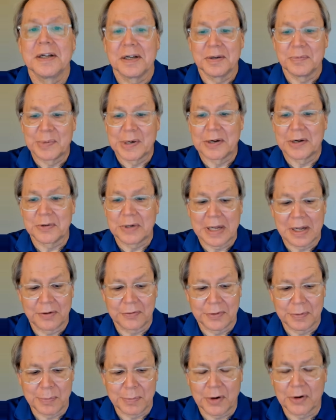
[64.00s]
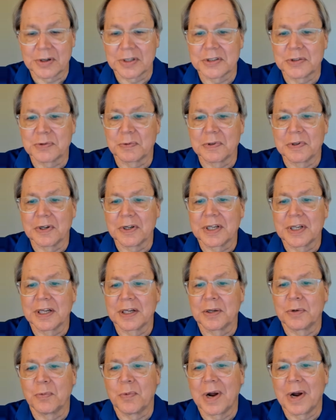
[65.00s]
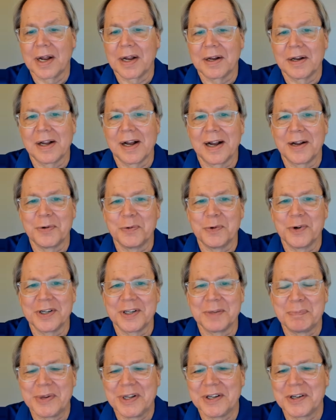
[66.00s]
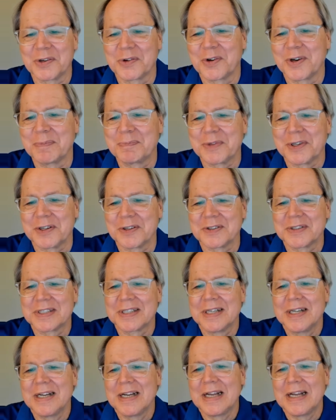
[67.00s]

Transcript: about how the markets were looking and why I wouldn't be in cryptos,